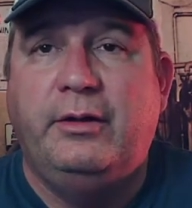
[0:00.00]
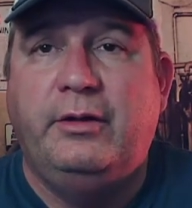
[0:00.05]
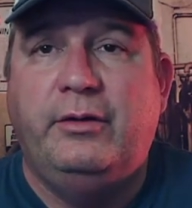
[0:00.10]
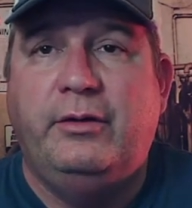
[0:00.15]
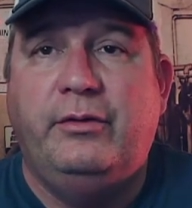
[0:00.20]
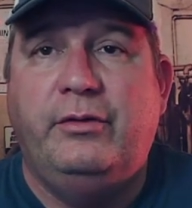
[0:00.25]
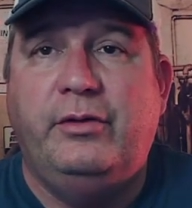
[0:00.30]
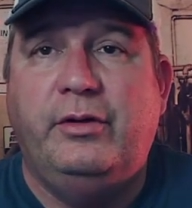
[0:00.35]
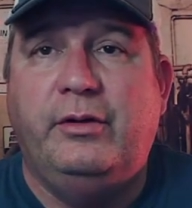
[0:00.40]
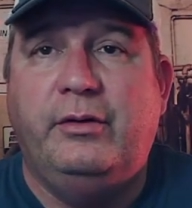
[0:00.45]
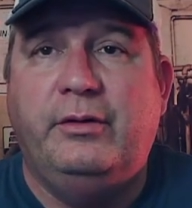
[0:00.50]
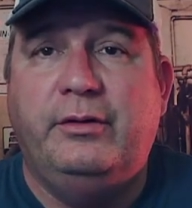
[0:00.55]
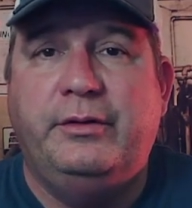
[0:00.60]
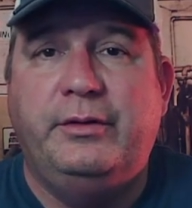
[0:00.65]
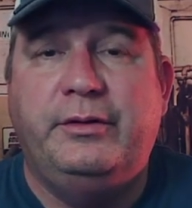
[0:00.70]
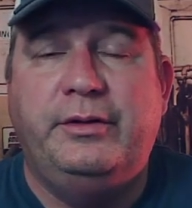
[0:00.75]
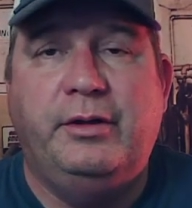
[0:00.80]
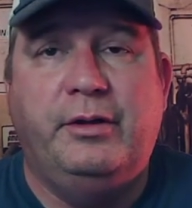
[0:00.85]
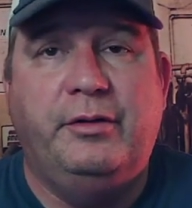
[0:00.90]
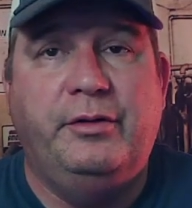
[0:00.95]
So
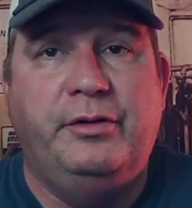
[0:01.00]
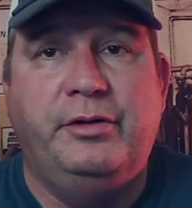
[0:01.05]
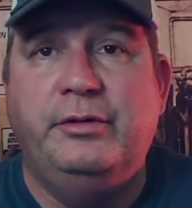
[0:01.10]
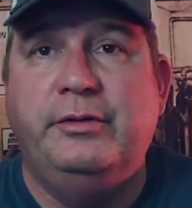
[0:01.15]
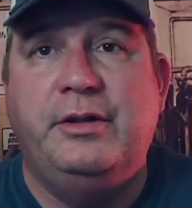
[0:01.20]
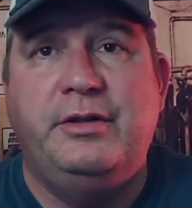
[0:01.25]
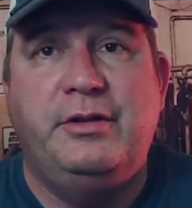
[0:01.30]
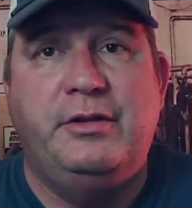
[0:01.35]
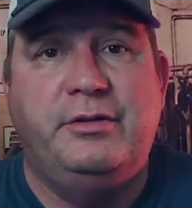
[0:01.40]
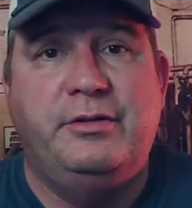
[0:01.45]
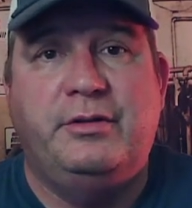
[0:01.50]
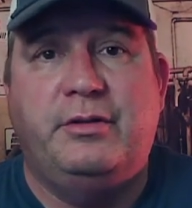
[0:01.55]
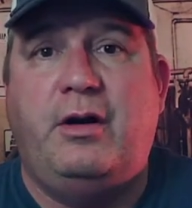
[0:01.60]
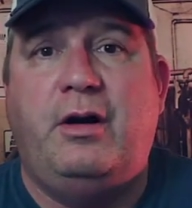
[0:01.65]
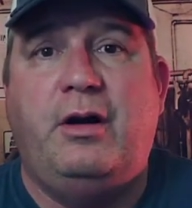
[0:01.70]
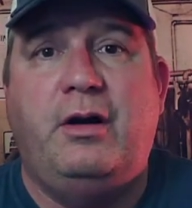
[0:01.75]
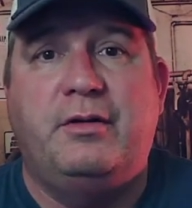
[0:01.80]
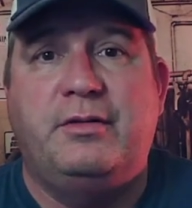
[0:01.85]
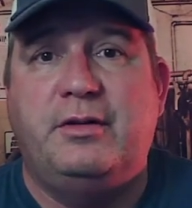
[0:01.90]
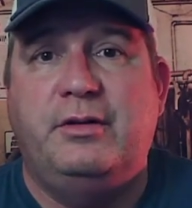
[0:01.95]
the new engines are
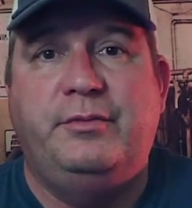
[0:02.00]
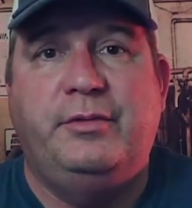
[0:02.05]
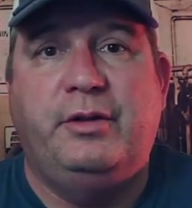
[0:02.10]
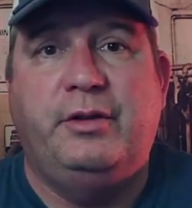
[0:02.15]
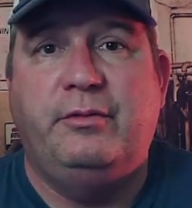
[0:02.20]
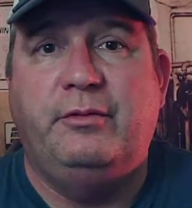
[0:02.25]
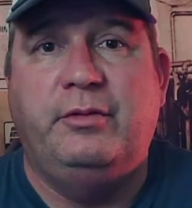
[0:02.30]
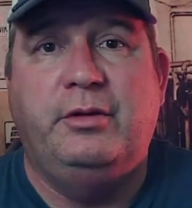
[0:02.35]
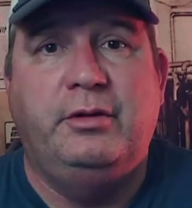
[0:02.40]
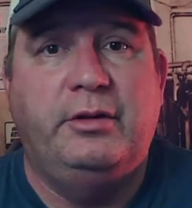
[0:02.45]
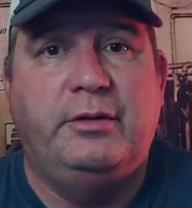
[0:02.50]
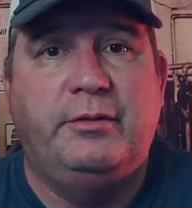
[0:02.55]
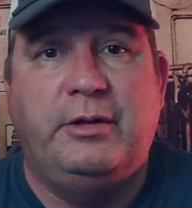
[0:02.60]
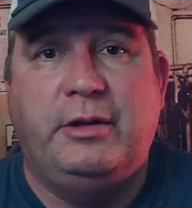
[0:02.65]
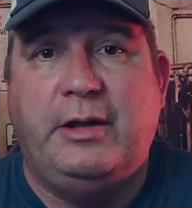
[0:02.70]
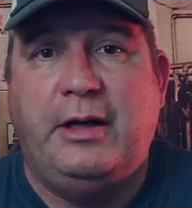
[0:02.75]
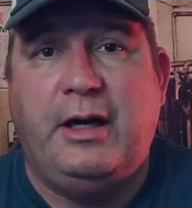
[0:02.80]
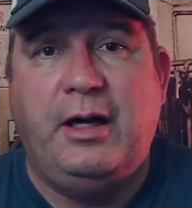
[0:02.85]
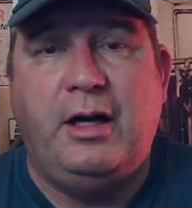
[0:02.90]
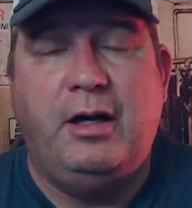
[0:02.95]
awesome. They're really
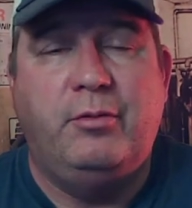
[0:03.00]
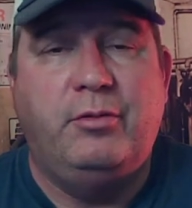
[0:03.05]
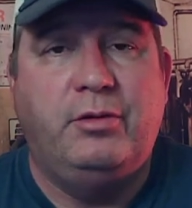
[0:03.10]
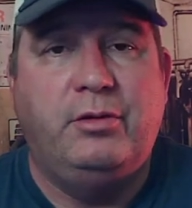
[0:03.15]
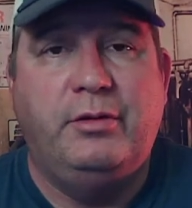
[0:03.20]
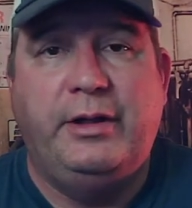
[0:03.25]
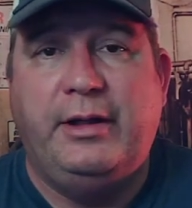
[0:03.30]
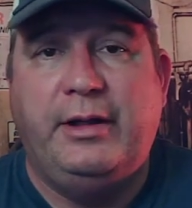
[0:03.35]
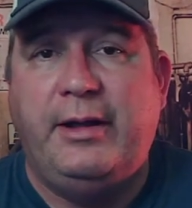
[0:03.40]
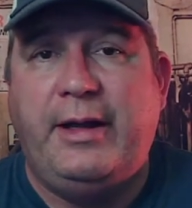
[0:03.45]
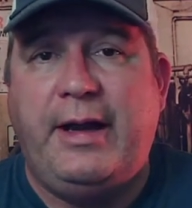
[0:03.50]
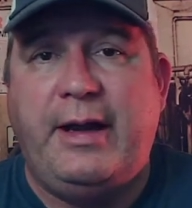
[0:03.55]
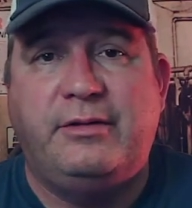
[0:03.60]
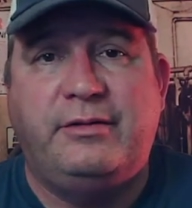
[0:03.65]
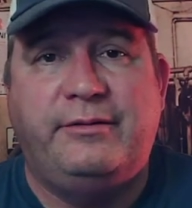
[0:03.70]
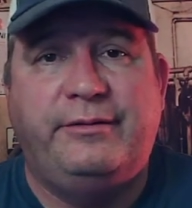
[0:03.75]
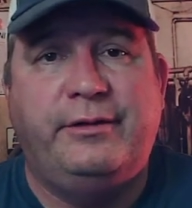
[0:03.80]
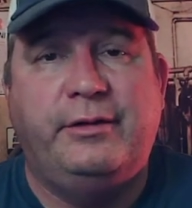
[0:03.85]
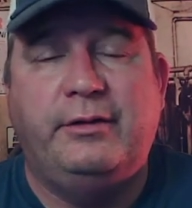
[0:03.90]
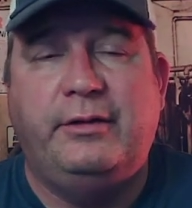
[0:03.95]
reliable. They last
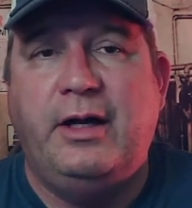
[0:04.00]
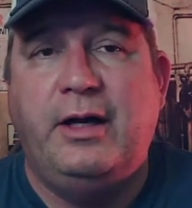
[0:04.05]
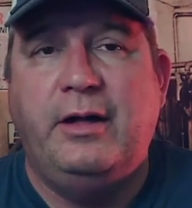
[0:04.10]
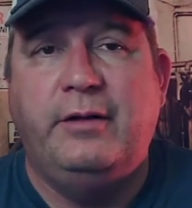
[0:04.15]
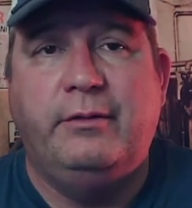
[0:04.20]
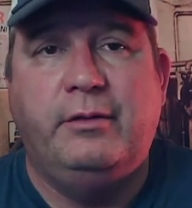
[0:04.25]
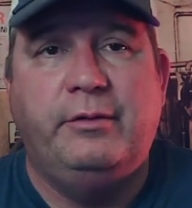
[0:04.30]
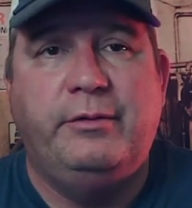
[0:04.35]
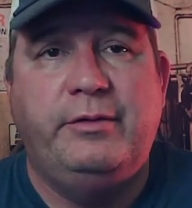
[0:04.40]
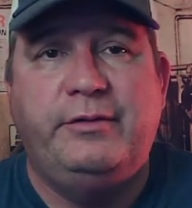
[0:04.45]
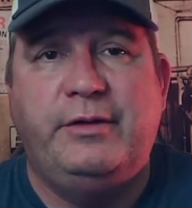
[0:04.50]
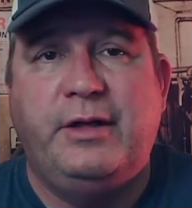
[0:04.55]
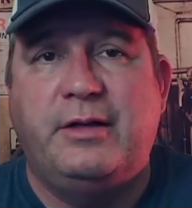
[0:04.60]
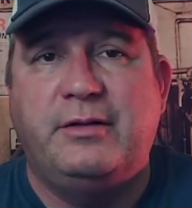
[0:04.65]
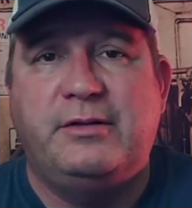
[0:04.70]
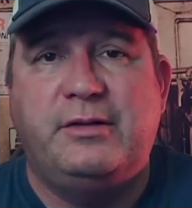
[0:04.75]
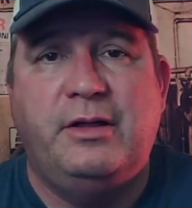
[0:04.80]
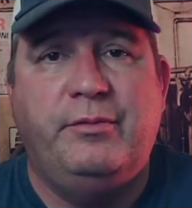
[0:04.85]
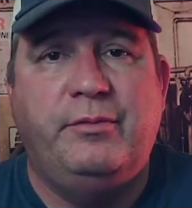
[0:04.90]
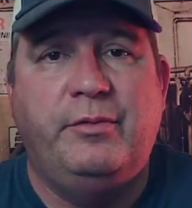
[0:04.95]
forever. We've got
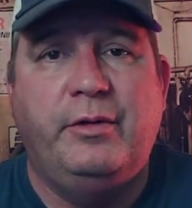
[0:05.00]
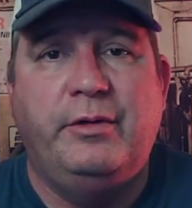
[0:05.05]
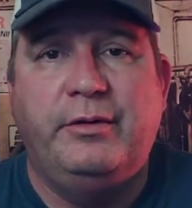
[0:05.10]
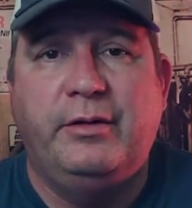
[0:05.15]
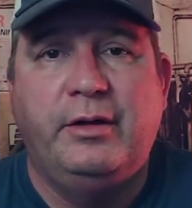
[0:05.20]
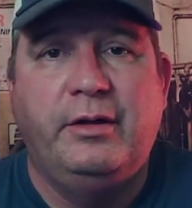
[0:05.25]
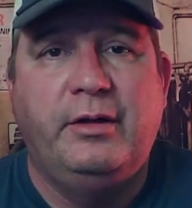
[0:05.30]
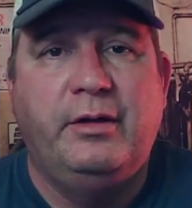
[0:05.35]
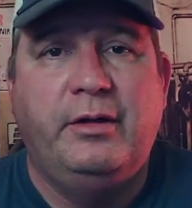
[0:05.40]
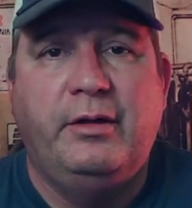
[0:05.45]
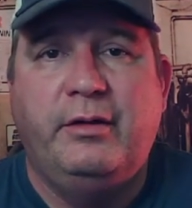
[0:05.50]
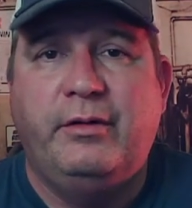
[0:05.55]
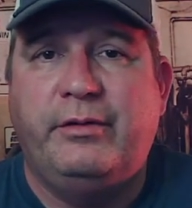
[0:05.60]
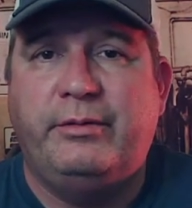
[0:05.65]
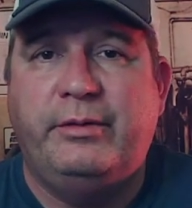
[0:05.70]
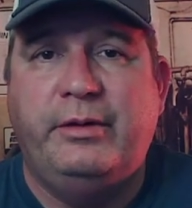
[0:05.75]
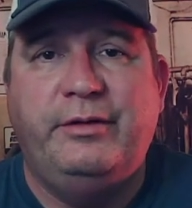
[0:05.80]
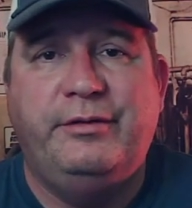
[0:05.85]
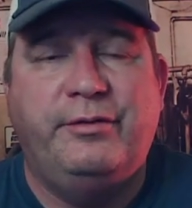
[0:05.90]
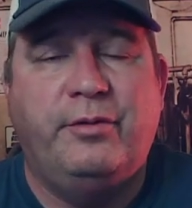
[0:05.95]
some with
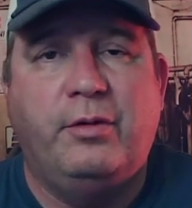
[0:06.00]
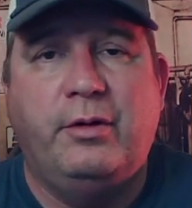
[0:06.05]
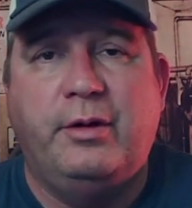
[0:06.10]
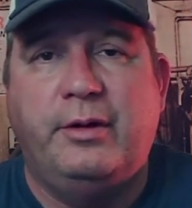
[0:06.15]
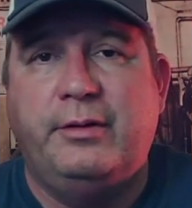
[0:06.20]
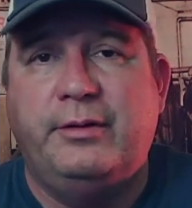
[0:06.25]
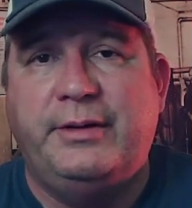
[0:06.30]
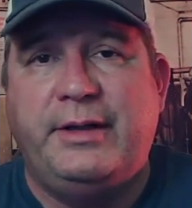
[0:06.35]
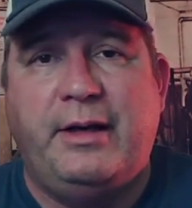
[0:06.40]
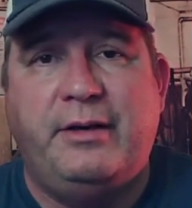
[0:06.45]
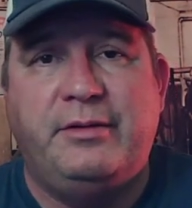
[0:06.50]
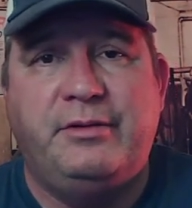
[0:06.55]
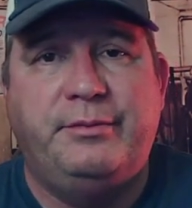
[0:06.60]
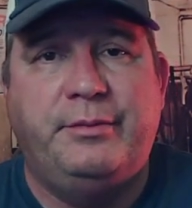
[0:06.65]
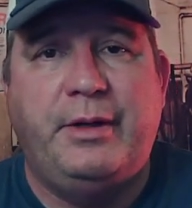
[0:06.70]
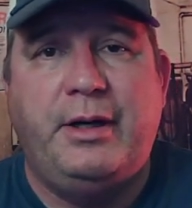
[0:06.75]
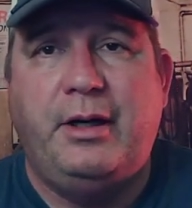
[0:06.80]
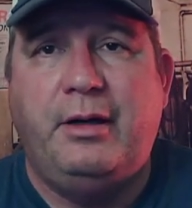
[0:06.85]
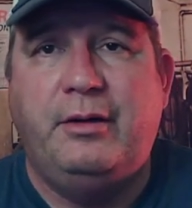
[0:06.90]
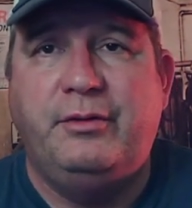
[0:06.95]
300,000-400,000
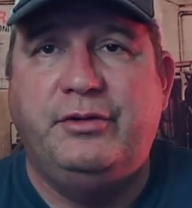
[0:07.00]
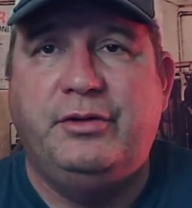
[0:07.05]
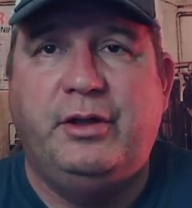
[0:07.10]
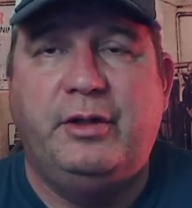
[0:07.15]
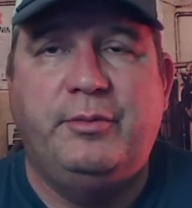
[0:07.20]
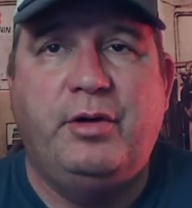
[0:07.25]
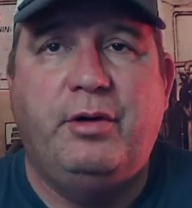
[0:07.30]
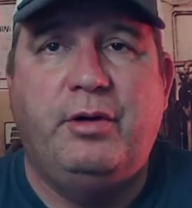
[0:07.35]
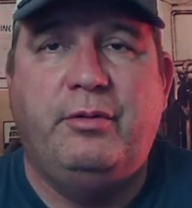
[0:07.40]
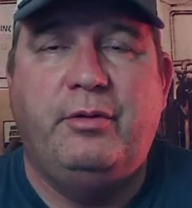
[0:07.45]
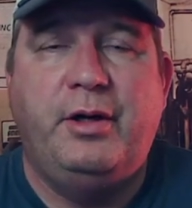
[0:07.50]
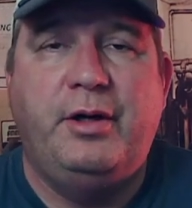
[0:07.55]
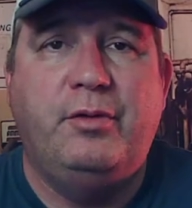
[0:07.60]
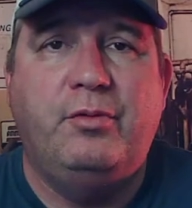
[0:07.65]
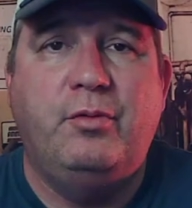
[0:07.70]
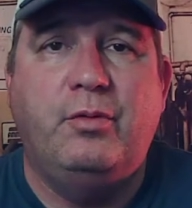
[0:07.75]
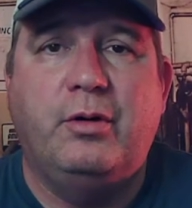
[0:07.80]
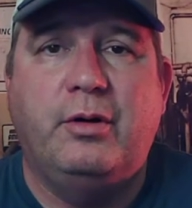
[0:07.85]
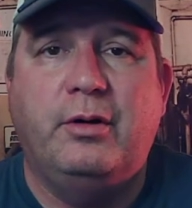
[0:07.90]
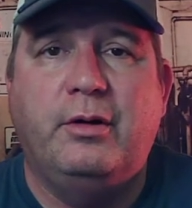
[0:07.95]
miles on them already at
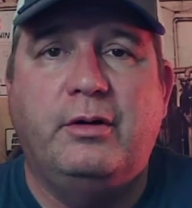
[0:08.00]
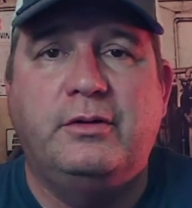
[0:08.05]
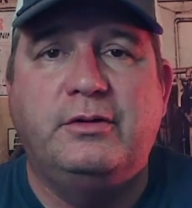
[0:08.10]
work.